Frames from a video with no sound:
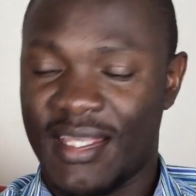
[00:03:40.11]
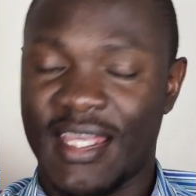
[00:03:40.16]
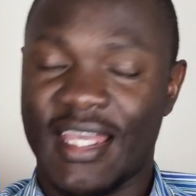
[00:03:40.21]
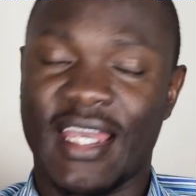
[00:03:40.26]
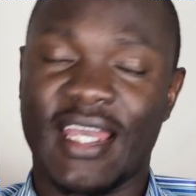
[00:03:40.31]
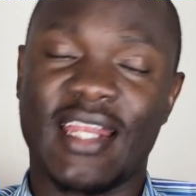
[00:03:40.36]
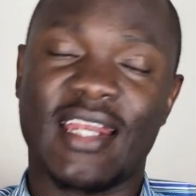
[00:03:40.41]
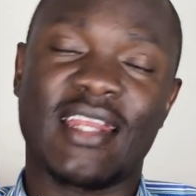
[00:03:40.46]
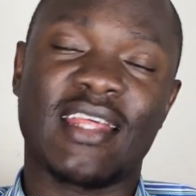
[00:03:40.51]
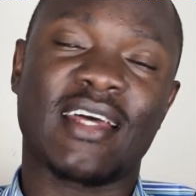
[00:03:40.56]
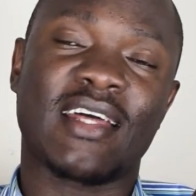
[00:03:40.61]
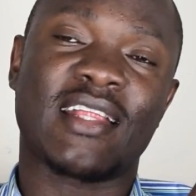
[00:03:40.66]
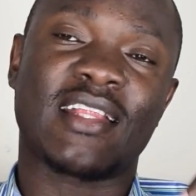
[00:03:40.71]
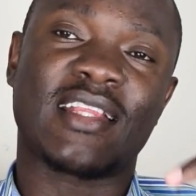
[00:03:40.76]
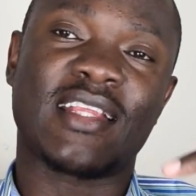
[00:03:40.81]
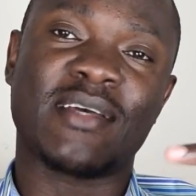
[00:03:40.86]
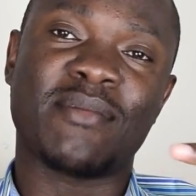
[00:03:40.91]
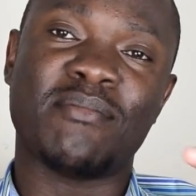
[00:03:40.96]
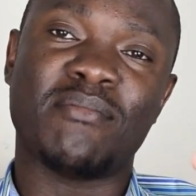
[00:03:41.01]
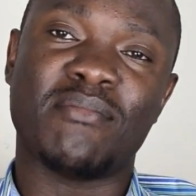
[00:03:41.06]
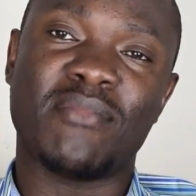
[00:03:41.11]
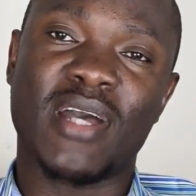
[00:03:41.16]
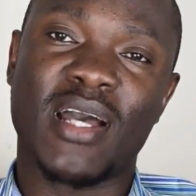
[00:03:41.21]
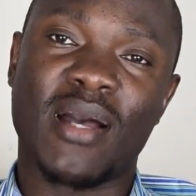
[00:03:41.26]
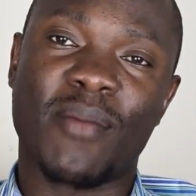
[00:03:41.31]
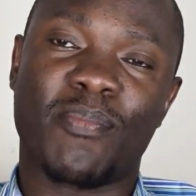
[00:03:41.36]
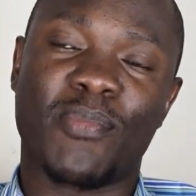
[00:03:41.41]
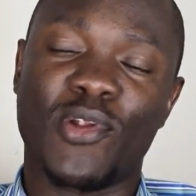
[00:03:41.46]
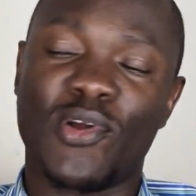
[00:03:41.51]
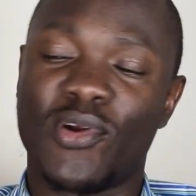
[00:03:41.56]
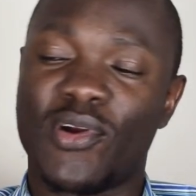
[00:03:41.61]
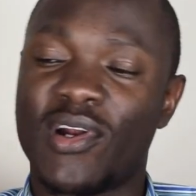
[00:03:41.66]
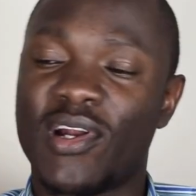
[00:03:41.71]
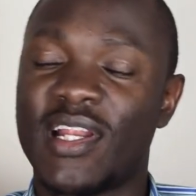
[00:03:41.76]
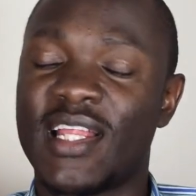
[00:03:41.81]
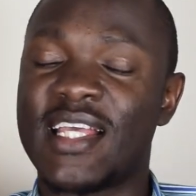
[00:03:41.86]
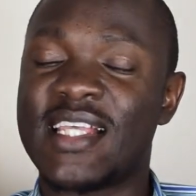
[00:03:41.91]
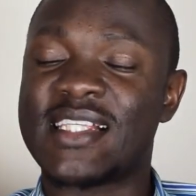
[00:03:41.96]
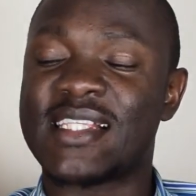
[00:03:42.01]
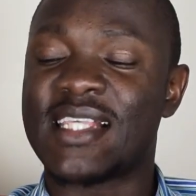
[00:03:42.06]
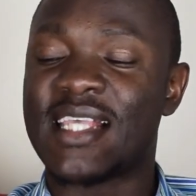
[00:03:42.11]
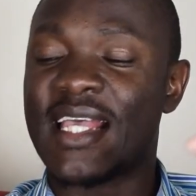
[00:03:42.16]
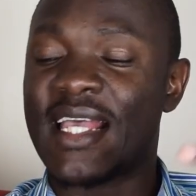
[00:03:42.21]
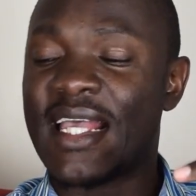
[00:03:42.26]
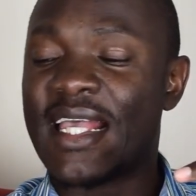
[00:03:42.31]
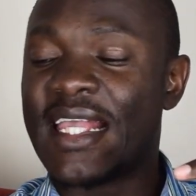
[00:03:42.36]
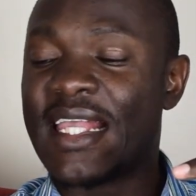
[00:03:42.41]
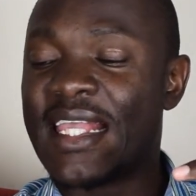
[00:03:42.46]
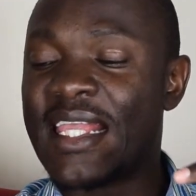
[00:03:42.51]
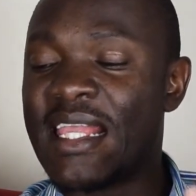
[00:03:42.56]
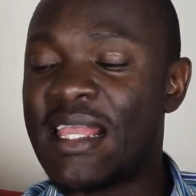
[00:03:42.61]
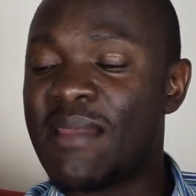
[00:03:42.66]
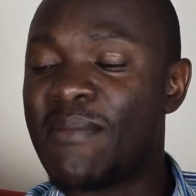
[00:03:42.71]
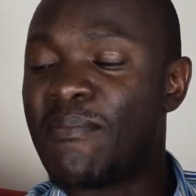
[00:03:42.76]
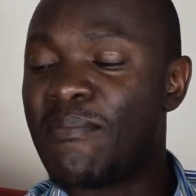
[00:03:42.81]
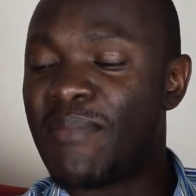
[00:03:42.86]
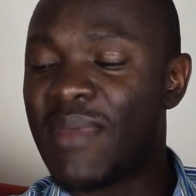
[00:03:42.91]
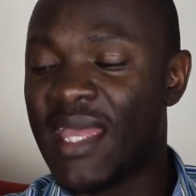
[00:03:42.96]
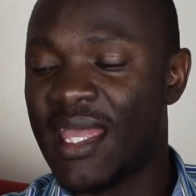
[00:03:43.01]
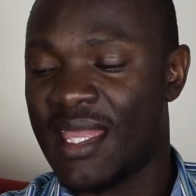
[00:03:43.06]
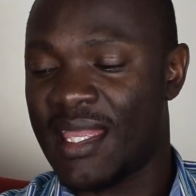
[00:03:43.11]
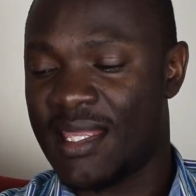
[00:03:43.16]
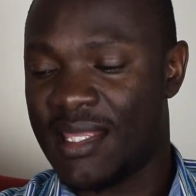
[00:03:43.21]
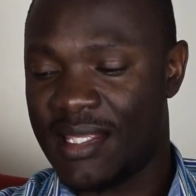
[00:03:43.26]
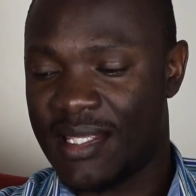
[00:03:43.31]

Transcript: And the plural is Hembe.